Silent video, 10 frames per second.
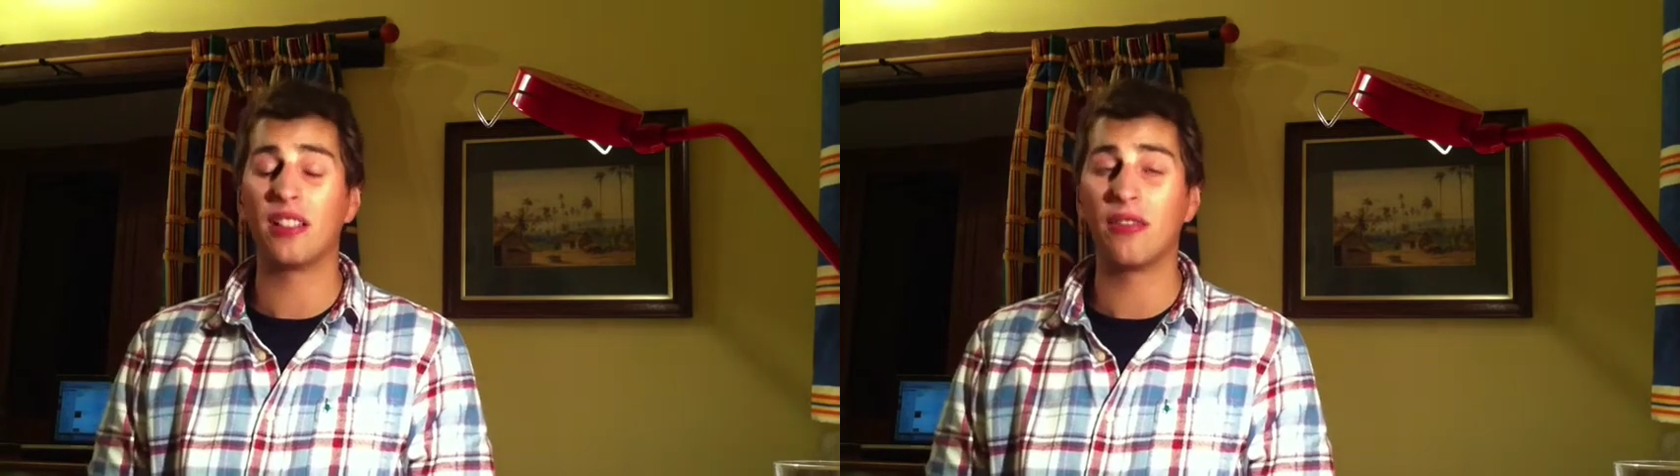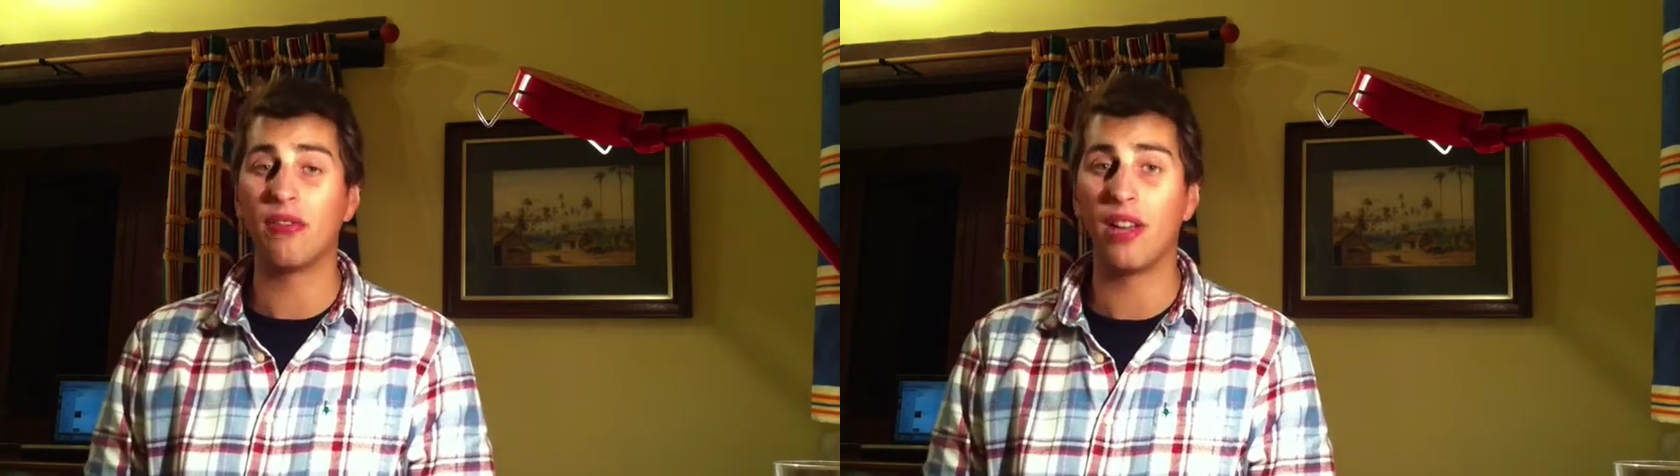
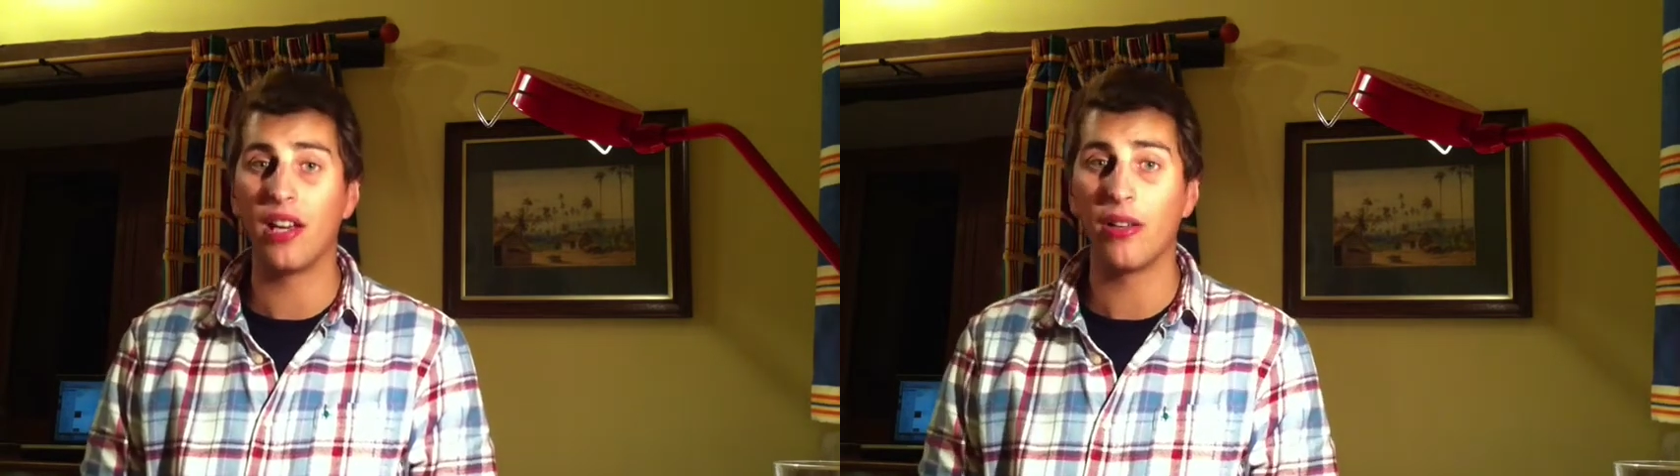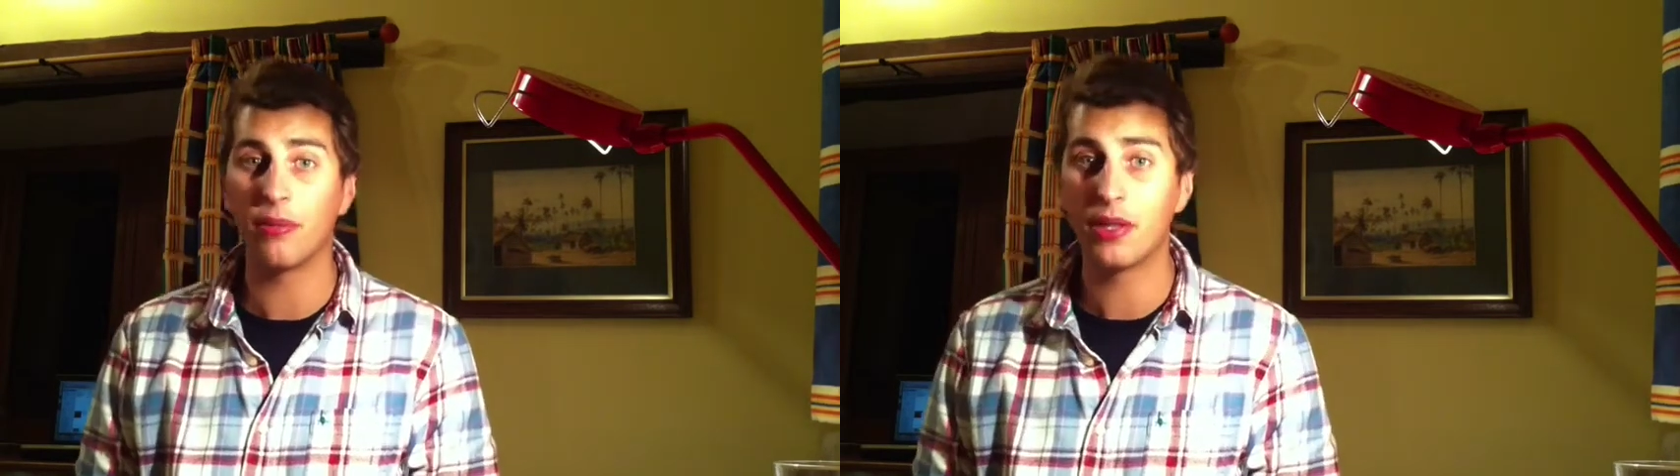
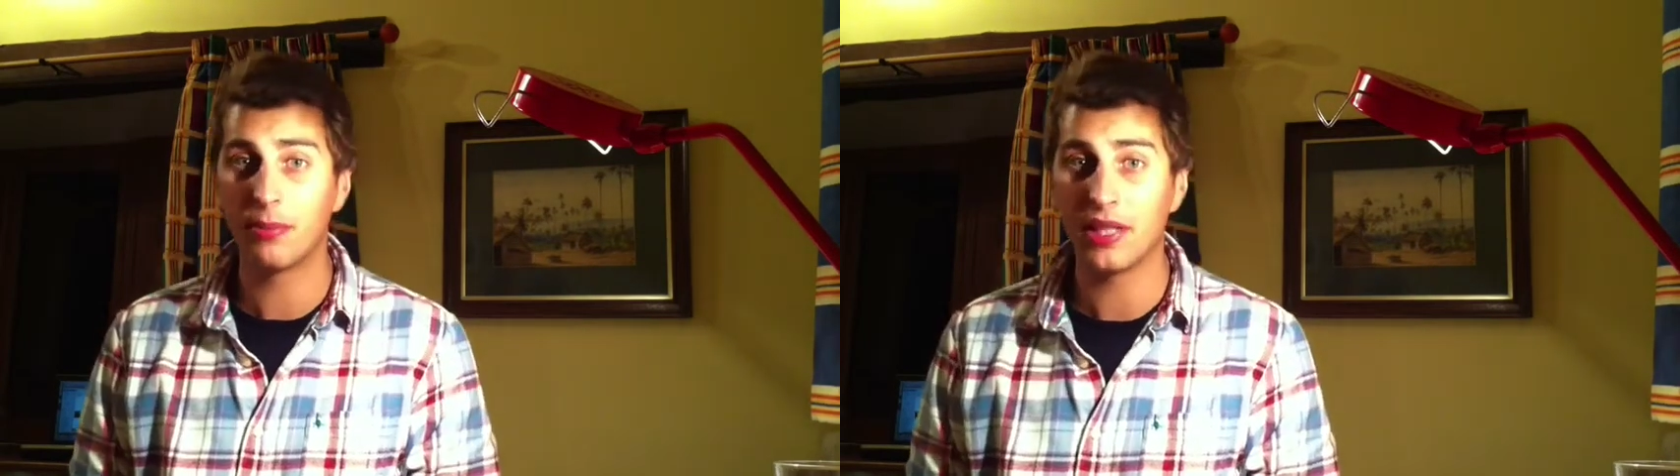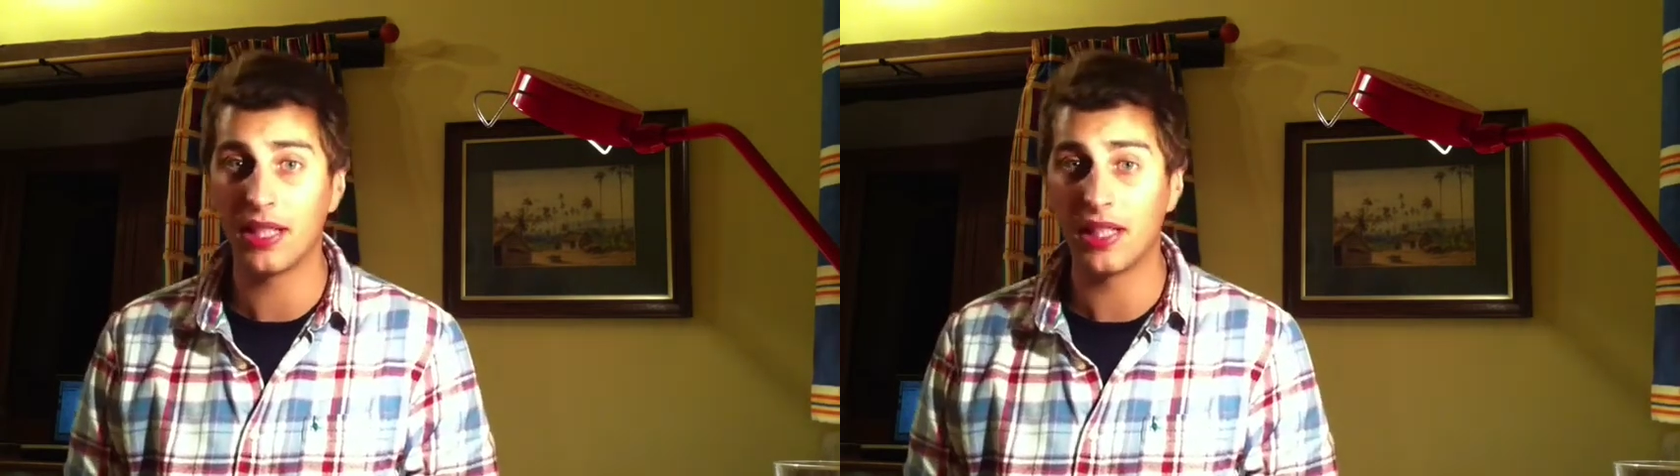developed
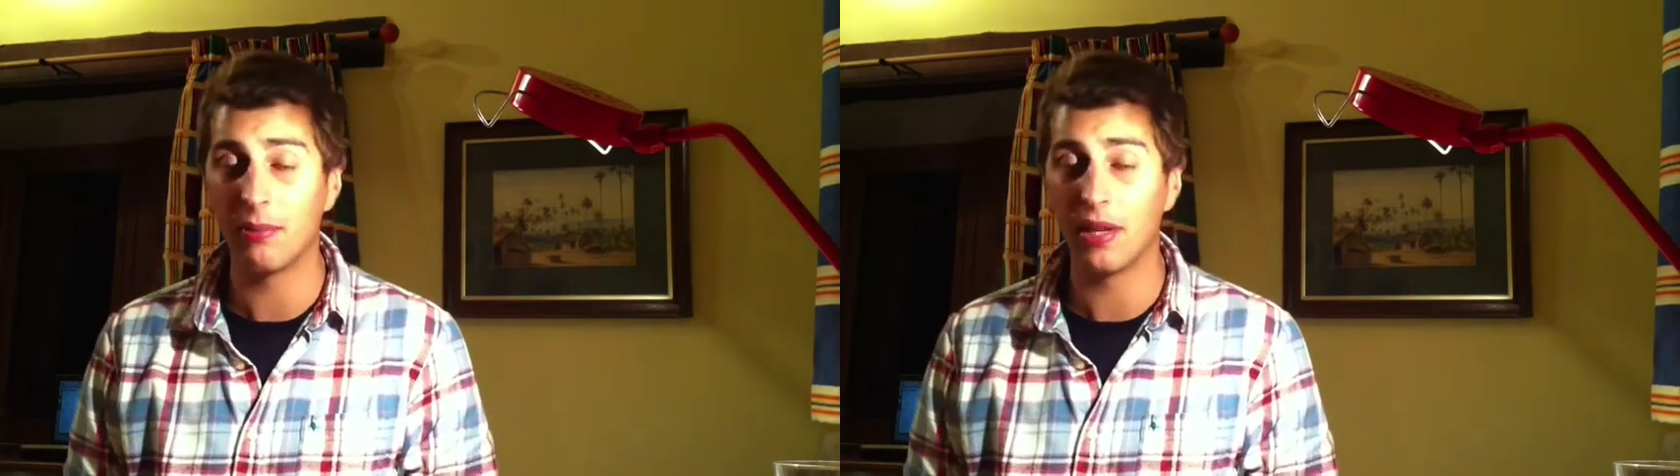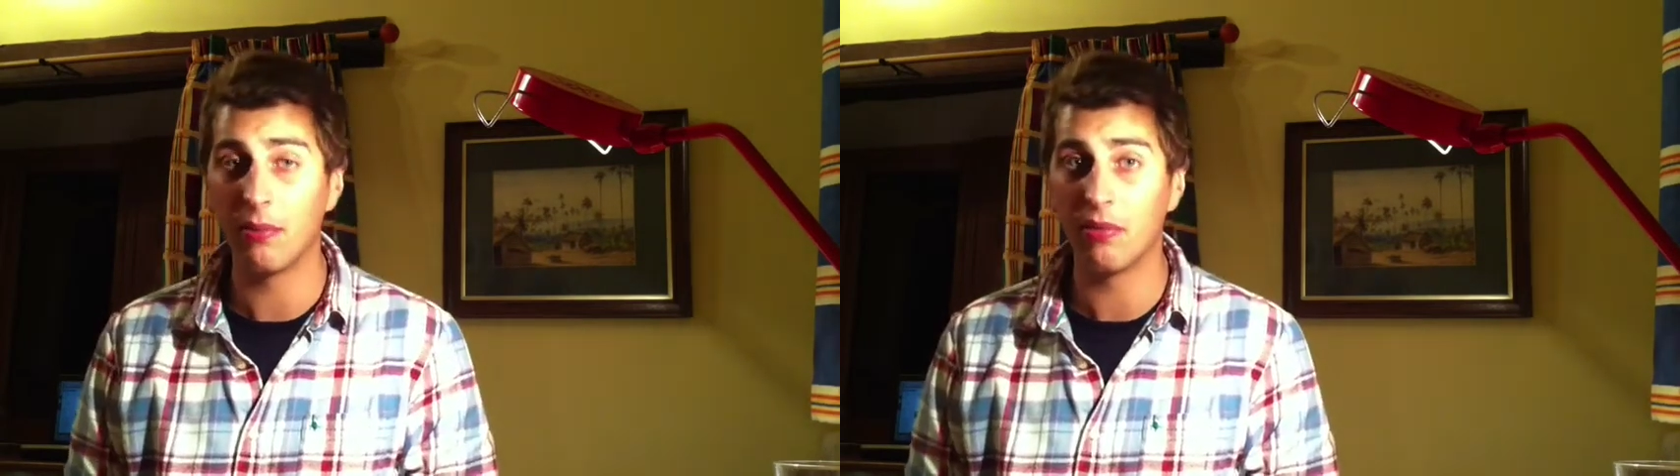particularly
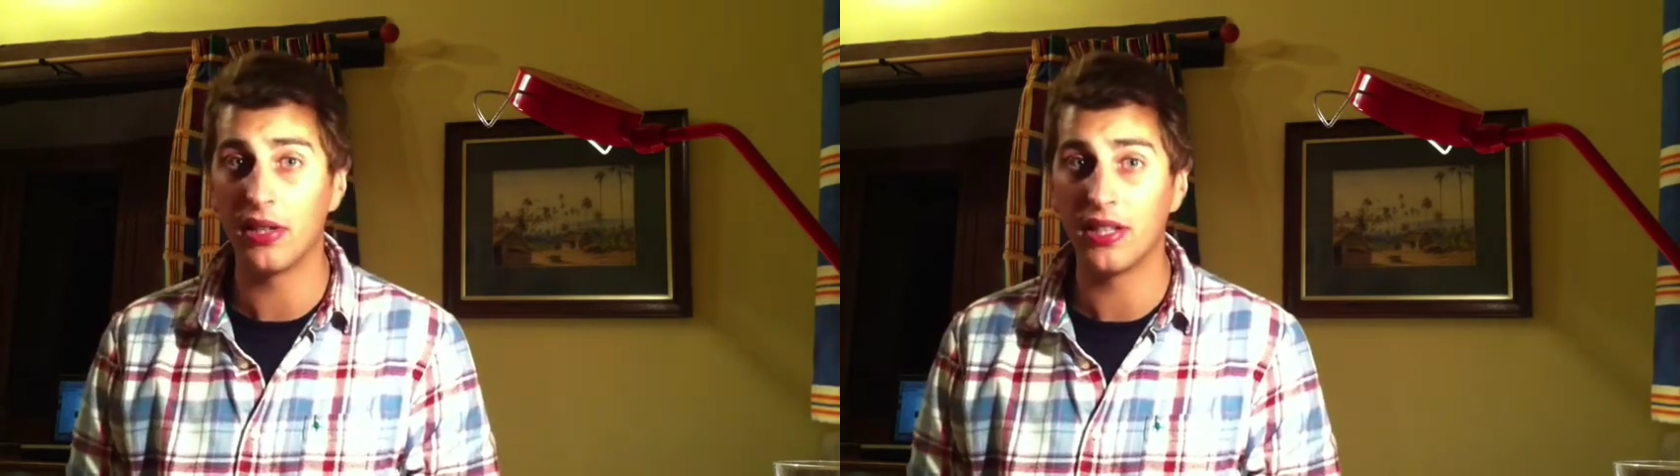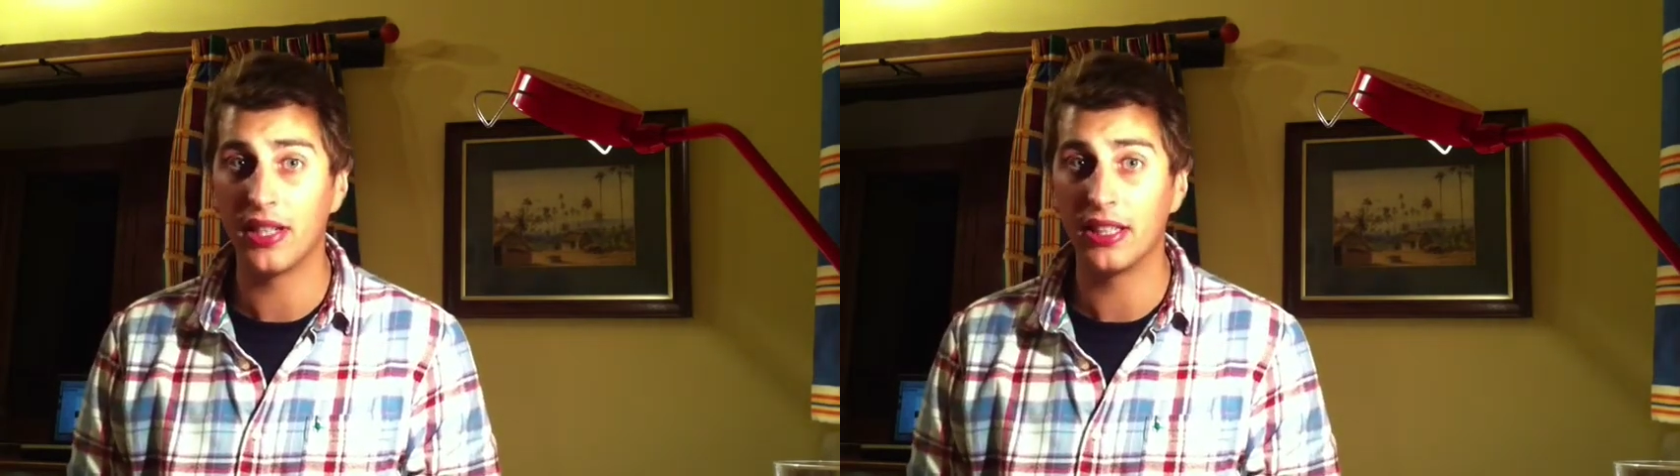by the
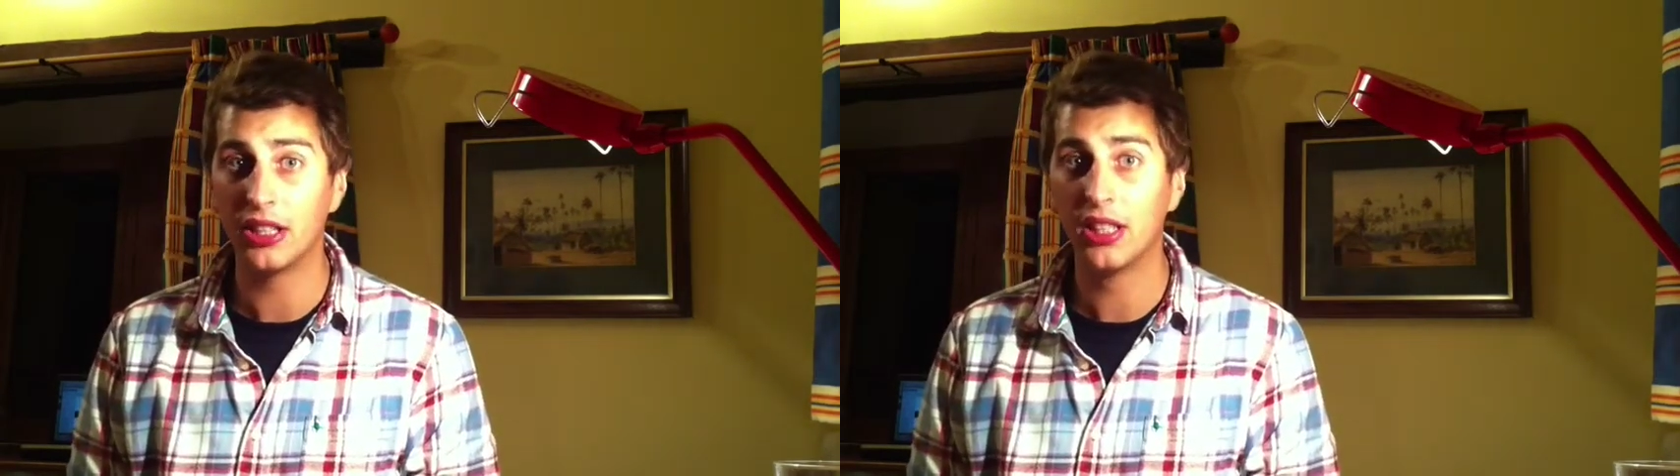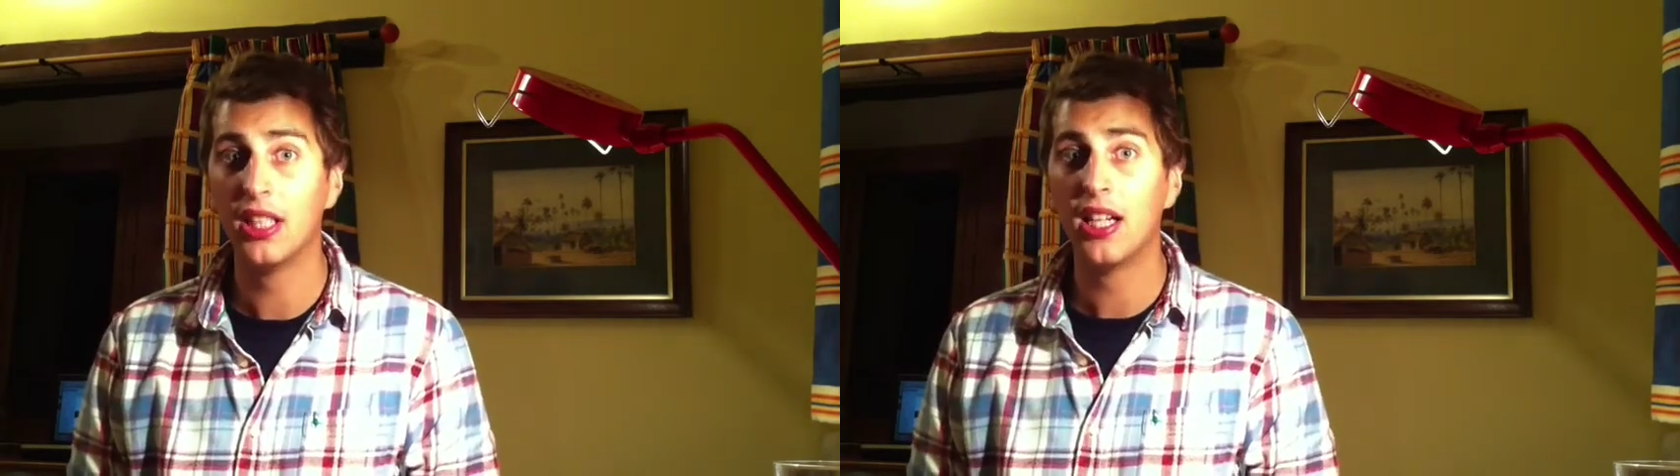British.